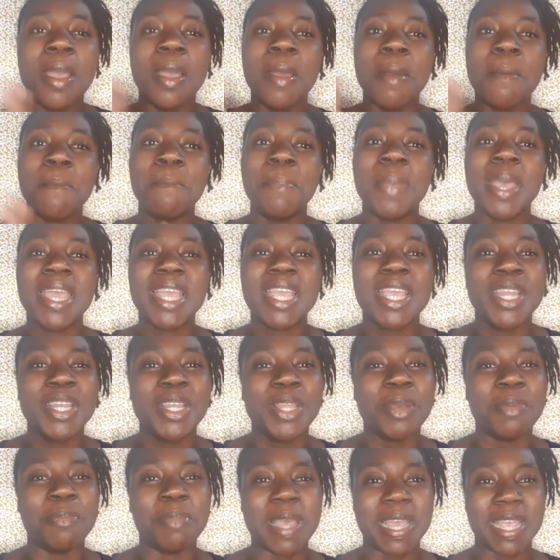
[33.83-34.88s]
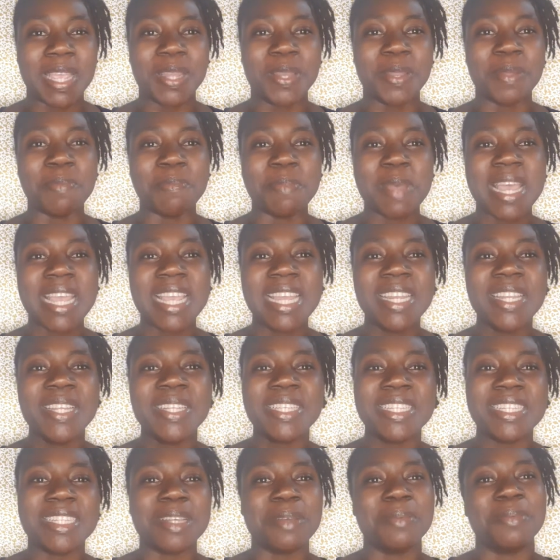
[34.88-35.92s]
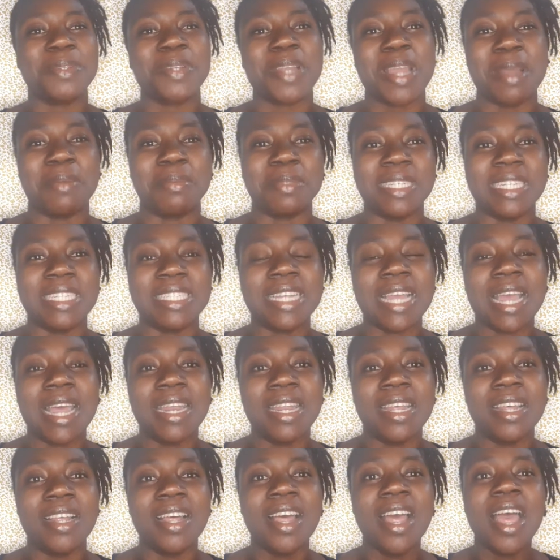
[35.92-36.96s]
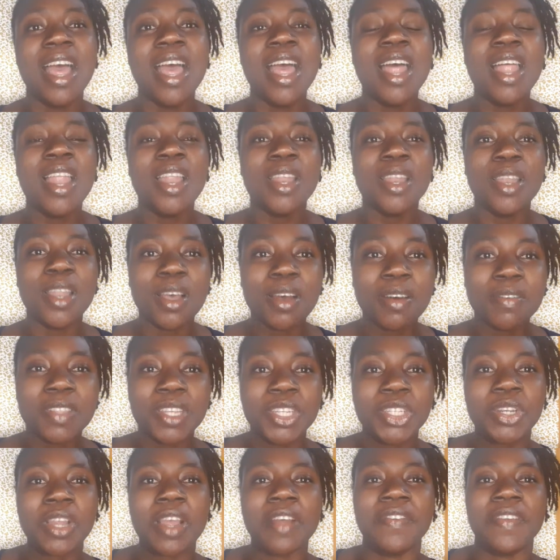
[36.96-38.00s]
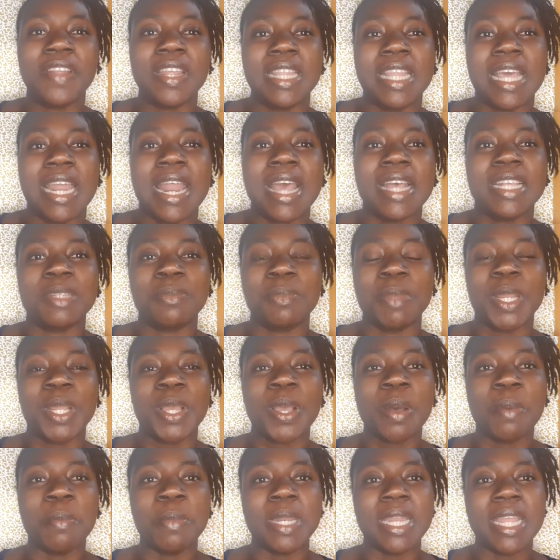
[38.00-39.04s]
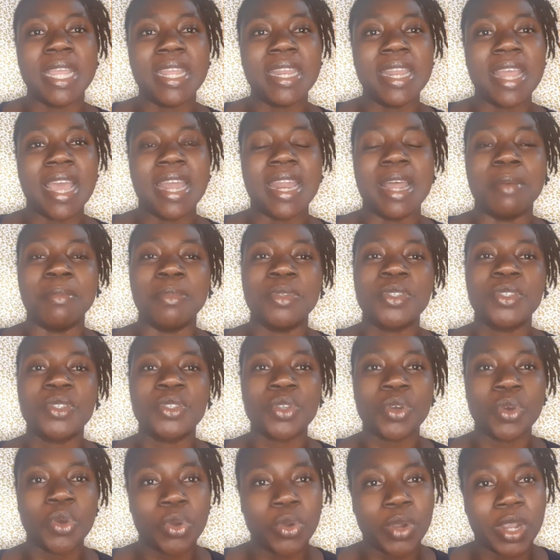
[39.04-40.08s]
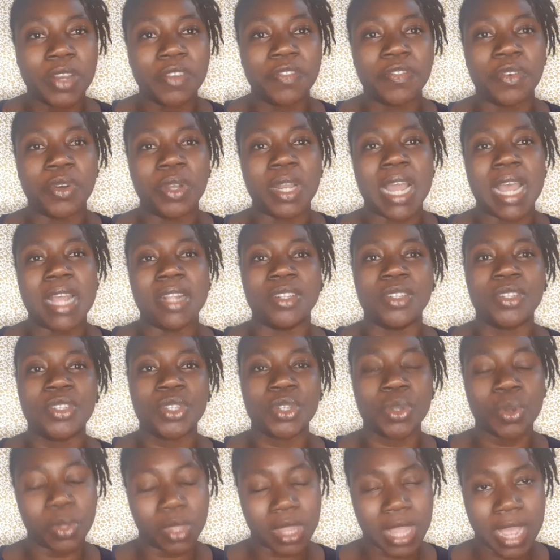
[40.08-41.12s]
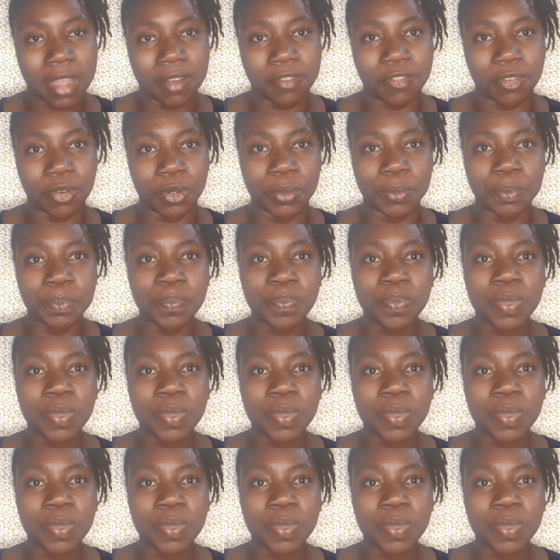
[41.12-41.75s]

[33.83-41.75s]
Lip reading: Begging you to subscribe to the channel. Love the traffic that has been coming in, and I'm so grateful and so thankful.